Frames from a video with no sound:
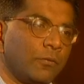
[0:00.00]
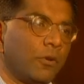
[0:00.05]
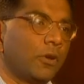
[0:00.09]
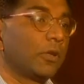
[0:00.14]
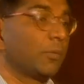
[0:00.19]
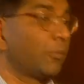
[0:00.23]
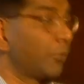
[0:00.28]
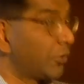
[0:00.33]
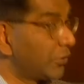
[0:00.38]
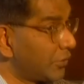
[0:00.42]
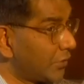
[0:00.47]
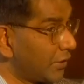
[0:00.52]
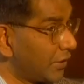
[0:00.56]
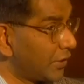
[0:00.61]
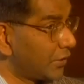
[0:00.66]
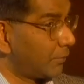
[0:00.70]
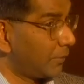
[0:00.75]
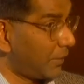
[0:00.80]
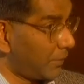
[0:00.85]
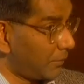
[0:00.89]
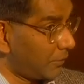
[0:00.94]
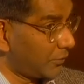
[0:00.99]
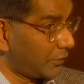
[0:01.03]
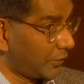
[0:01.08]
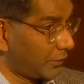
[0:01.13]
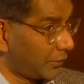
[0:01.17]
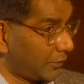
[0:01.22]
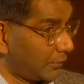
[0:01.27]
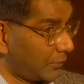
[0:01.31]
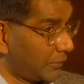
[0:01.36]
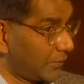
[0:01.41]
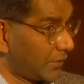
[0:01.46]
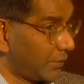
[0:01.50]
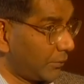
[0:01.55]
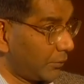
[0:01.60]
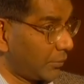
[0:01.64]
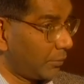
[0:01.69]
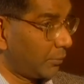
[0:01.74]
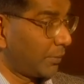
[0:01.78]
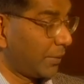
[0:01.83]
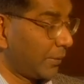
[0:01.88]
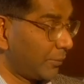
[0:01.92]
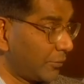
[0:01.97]
for the prestige of publishing them. Some of them
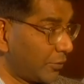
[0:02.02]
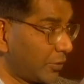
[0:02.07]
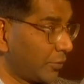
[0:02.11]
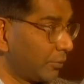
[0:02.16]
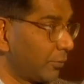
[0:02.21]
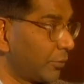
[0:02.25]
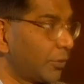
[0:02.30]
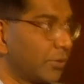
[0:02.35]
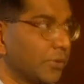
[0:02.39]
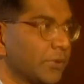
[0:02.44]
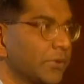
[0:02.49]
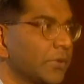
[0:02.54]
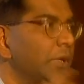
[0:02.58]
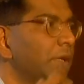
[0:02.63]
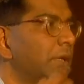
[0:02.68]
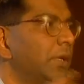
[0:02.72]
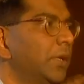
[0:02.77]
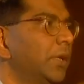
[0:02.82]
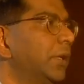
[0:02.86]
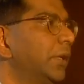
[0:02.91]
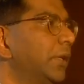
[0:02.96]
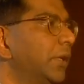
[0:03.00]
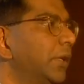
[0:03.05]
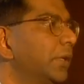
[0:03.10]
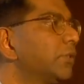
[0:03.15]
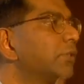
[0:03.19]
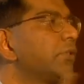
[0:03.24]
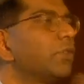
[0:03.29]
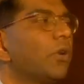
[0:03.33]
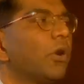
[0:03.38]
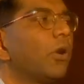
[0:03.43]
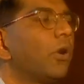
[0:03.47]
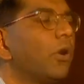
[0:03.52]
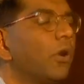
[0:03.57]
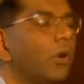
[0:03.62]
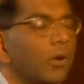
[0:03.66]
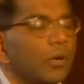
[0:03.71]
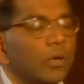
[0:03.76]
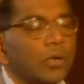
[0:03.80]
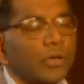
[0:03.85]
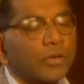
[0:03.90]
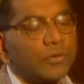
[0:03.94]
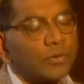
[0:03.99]
you're publishing because it's
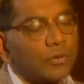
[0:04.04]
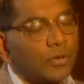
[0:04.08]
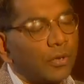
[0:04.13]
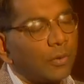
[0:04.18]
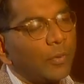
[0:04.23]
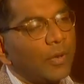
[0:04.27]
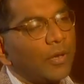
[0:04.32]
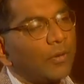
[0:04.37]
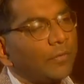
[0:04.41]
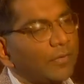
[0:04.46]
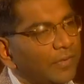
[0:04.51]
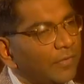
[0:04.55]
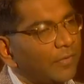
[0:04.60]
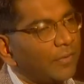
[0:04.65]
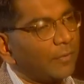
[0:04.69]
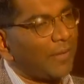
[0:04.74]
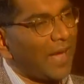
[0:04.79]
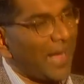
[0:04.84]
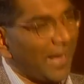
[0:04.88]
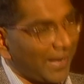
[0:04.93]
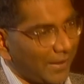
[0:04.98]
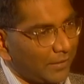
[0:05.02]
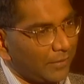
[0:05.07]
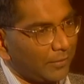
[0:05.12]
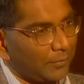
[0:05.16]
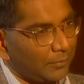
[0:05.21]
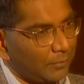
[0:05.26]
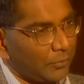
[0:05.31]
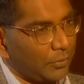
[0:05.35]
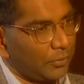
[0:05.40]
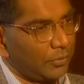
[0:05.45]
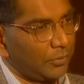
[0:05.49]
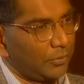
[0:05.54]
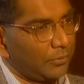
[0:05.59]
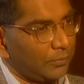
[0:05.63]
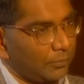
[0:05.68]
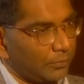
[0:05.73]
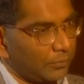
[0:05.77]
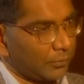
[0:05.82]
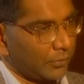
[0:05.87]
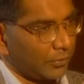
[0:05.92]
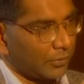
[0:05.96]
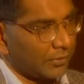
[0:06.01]
your way of giving back. Mm-hmm. You know,
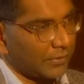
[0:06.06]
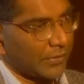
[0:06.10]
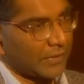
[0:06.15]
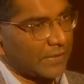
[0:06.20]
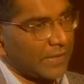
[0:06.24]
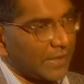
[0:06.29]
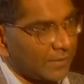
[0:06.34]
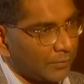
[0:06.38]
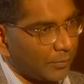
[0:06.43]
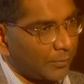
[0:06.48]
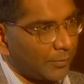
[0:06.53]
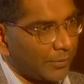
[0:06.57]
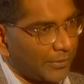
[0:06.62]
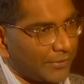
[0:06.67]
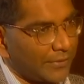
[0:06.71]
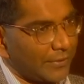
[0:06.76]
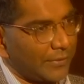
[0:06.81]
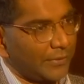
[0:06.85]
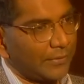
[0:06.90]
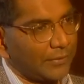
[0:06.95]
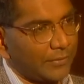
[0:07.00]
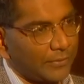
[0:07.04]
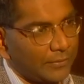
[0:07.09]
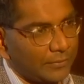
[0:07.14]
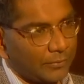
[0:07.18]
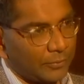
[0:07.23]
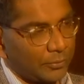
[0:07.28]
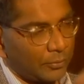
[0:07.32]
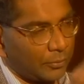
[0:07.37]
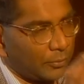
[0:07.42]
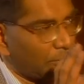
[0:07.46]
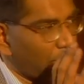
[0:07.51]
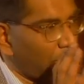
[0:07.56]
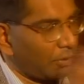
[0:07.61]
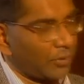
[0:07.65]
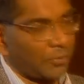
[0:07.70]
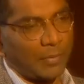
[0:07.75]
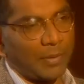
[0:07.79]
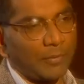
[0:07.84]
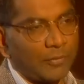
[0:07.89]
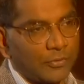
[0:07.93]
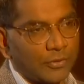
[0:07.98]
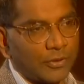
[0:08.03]
mm-hmm. you're a successful business. You want to
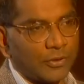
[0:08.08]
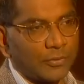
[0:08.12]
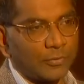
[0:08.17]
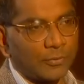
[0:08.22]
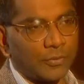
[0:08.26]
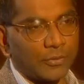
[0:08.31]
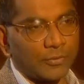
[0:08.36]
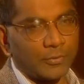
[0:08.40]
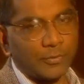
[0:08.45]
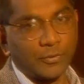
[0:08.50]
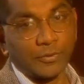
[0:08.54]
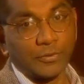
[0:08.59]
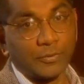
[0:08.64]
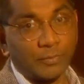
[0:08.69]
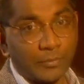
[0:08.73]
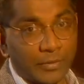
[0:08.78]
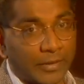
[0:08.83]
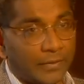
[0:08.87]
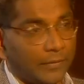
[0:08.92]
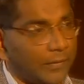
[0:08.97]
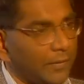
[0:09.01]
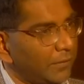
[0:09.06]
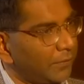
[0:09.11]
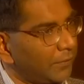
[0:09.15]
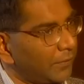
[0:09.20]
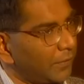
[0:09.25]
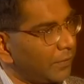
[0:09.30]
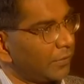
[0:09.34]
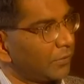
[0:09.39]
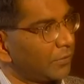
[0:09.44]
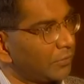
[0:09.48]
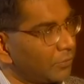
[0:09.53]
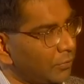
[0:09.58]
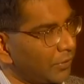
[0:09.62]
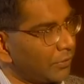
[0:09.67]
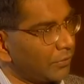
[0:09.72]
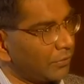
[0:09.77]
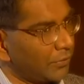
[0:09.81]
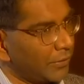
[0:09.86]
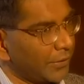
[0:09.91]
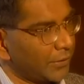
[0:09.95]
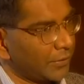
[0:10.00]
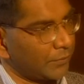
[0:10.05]
publish these books because you believe that if there are
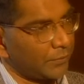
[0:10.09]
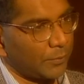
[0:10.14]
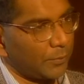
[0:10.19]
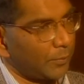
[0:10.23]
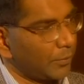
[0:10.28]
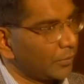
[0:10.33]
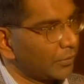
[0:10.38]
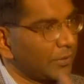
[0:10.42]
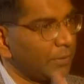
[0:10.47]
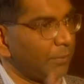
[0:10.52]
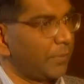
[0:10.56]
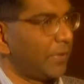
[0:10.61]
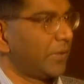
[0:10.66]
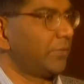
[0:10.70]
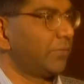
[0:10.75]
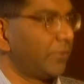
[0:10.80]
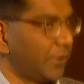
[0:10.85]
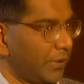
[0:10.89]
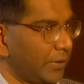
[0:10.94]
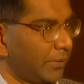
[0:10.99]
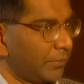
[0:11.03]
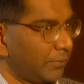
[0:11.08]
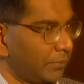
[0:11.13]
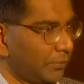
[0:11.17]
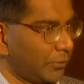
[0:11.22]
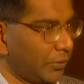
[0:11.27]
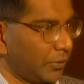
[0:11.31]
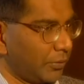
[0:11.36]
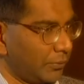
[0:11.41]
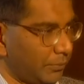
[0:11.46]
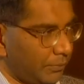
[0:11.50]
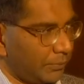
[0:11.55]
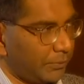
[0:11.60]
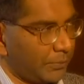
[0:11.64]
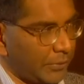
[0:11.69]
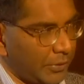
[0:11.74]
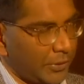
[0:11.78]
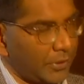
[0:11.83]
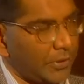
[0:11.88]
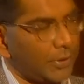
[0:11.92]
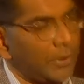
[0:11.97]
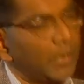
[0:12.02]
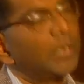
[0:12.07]
200 readers for the book, they must read it. Mm-hmm. You know,
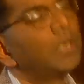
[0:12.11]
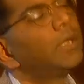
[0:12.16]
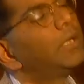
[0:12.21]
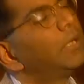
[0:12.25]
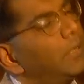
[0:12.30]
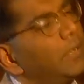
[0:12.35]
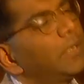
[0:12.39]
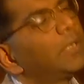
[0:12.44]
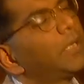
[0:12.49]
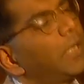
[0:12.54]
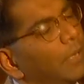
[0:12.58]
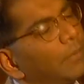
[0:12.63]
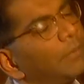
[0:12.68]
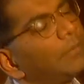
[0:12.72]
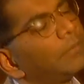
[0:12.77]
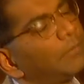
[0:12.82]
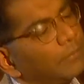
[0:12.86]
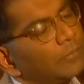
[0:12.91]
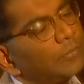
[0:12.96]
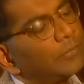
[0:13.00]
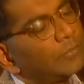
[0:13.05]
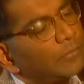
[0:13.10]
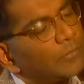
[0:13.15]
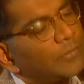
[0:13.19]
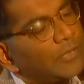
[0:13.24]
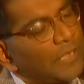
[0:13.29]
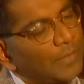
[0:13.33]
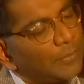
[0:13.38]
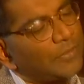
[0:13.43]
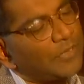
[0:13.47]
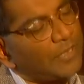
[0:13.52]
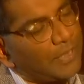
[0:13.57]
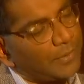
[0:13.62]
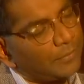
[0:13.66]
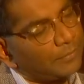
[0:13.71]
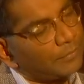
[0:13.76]
but yeah, 10%.